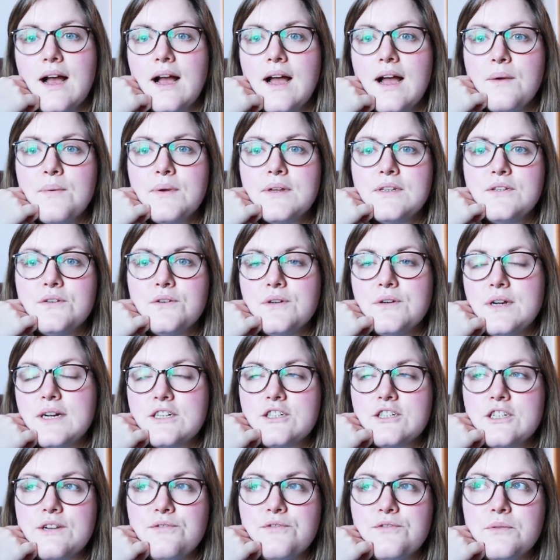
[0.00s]
I went to
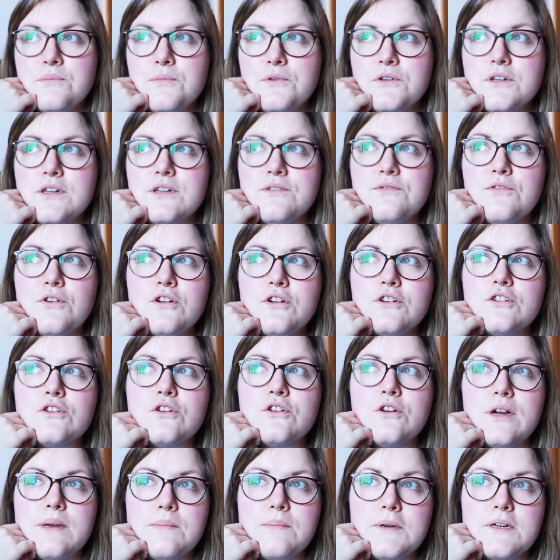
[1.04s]
Aschaffenburger
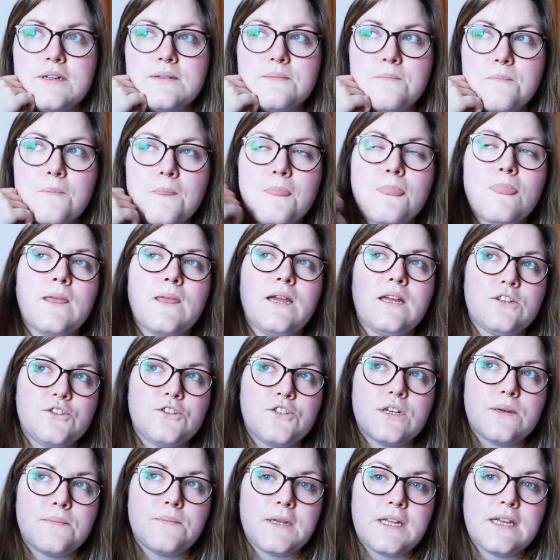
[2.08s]
Wollträume in
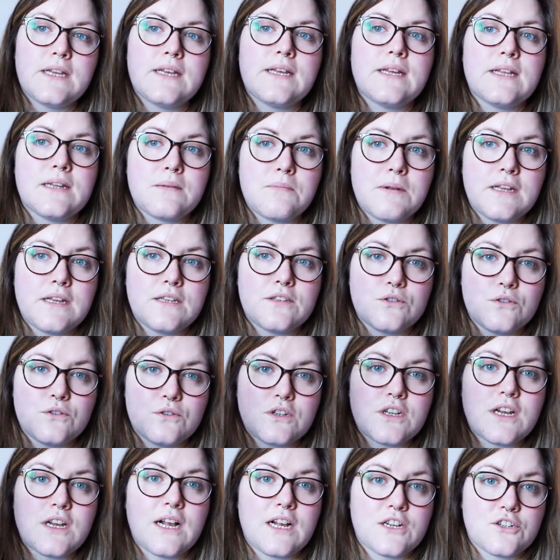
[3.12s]
Germany, in a place
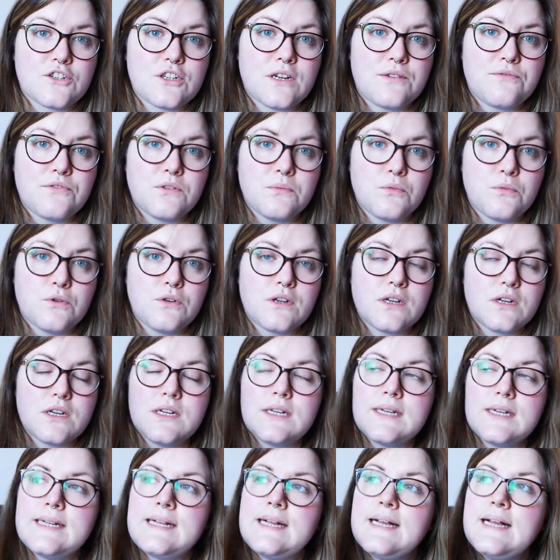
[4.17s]
called Aschaffenburg.
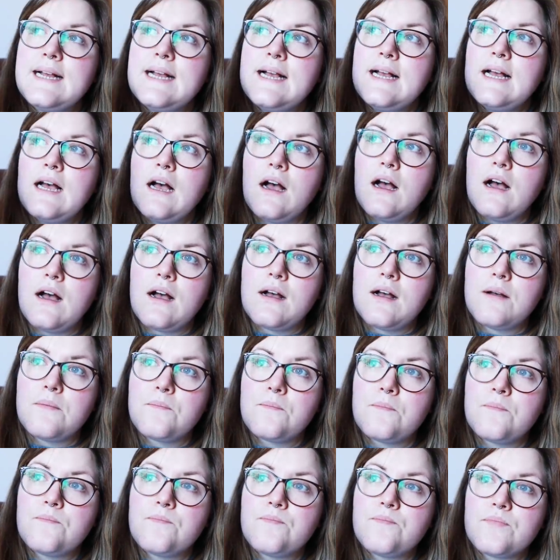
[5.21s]

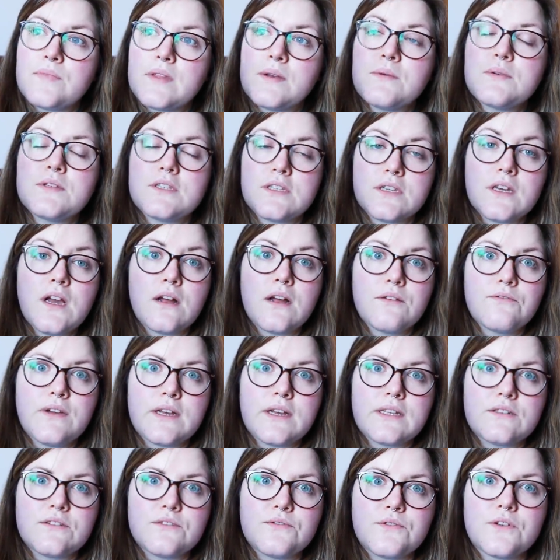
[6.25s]
It was a yarn
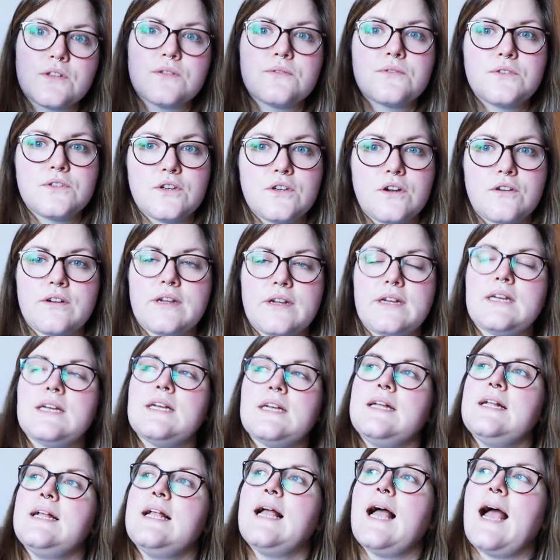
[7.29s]
festival, sorry.
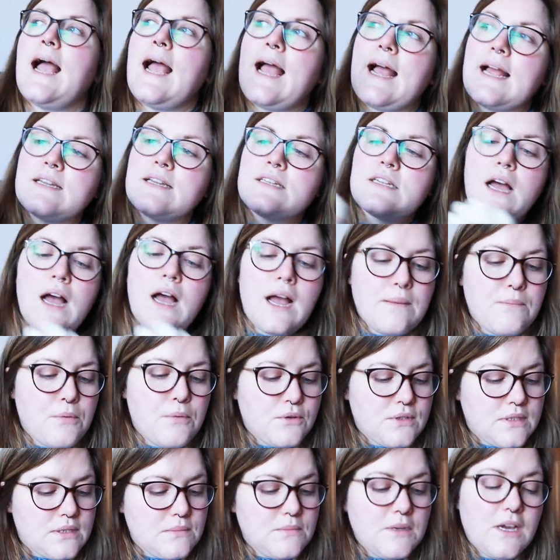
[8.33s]
And I
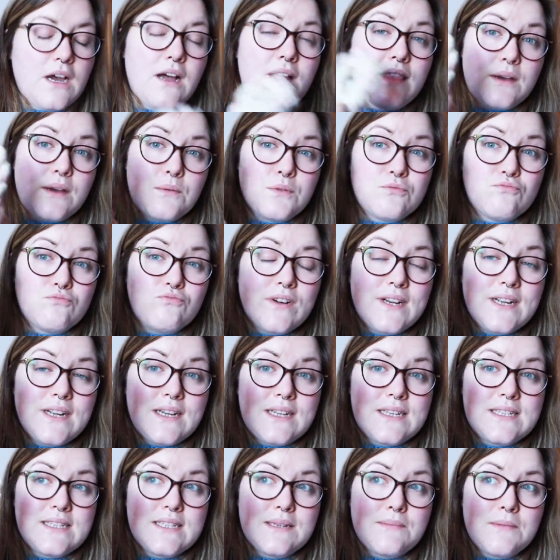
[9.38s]
bought some yarn that was
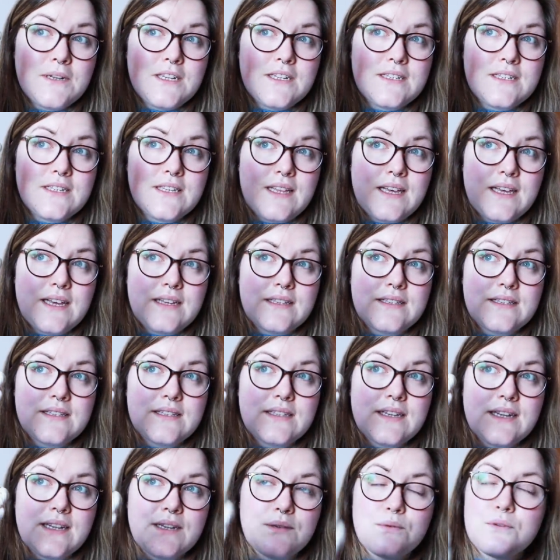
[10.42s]
really similar to
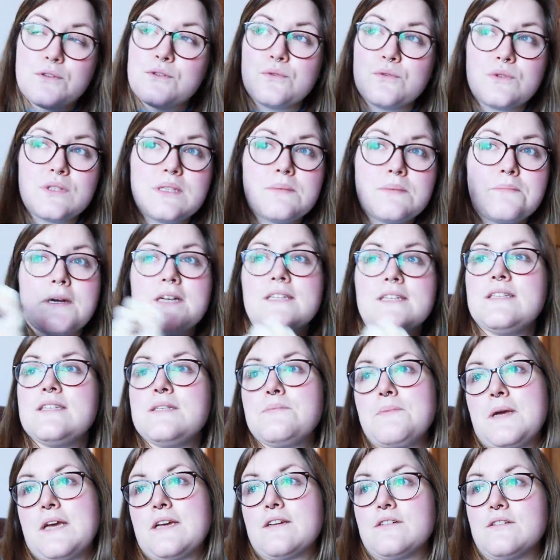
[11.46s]
this, and it was called Spicy
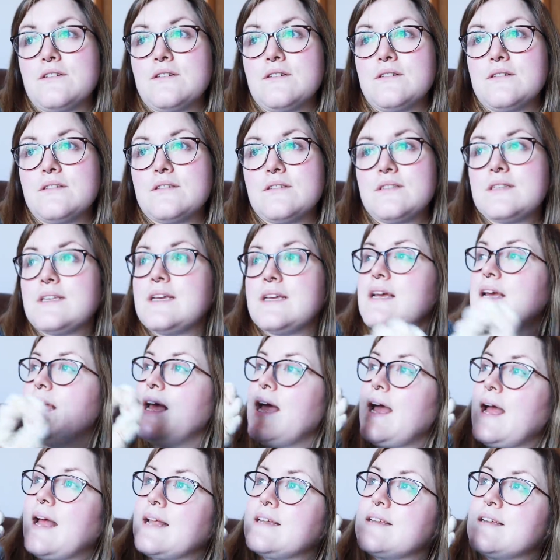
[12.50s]
Speckles,
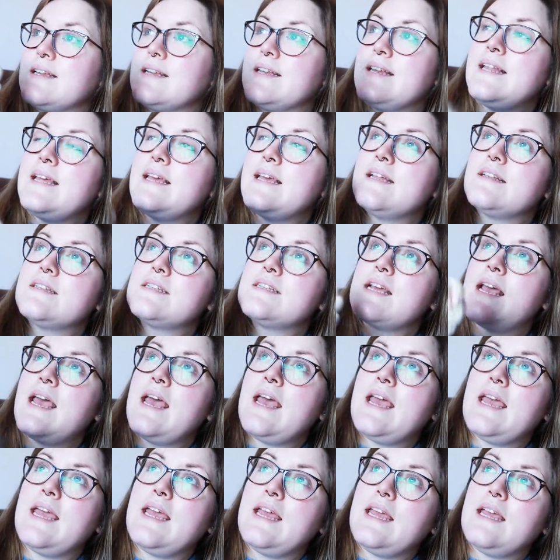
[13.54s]
and I knit
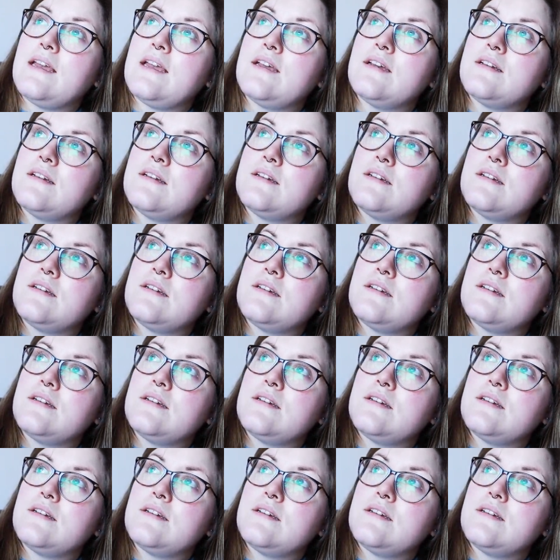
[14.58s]
a